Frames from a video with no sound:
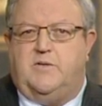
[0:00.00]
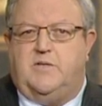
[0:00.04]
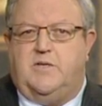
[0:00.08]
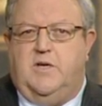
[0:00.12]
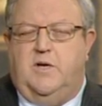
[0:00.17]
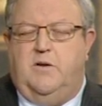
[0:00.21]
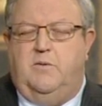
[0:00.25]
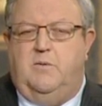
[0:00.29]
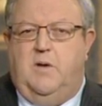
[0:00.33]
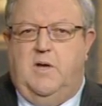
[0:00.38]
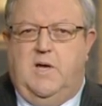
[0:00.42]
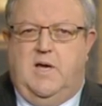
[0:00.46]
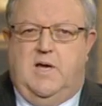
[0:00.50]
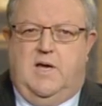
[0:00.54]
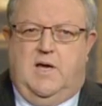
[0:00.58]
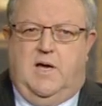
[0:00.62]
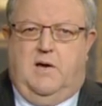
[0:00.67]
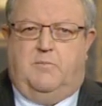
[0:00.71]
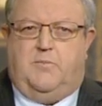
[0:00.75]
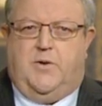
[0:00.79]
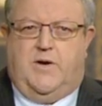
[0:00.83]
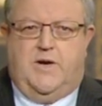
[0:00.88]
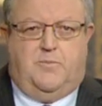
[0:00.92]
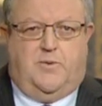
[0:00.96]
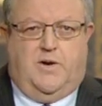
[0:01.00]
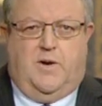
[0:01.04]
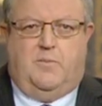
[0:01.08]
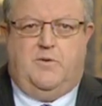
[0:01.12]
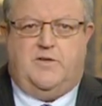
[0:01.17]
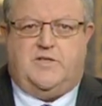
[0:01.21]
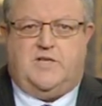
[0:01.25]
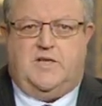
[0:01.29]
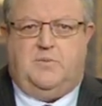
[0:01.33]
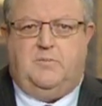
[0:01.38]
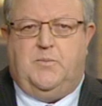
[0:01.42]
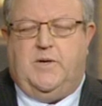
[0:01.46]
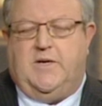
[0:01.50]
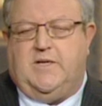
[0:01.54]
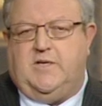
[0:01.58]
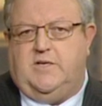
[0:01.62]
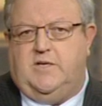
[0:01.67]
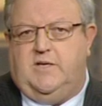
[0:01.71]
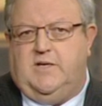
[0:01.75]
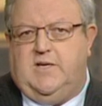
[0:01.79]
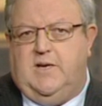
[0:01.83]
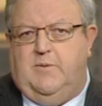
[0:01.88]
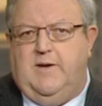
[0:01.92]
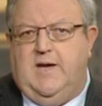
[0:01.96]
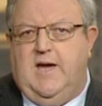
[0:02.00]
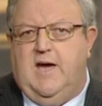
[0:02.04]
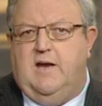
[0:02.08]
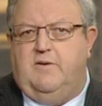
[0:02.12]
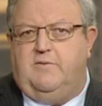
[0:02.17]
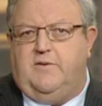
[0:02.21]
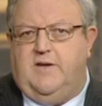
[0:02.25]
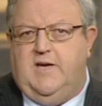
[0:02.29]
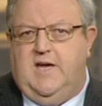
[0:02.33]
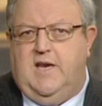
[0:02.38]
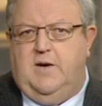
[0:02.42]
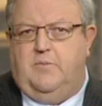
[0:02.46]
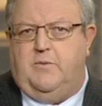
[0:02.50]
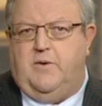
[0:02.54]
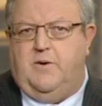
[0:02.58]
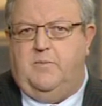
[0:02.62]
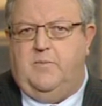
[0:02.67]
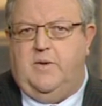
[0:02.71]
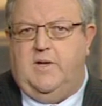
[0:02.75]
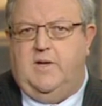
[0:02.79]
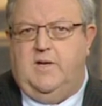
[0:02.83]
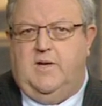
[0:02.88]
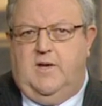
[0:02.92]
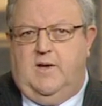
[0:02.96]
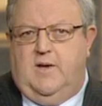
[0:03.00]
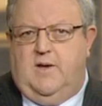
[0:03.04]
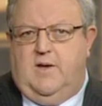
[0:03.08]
So a pretty promising picture coming out of Canterbury, but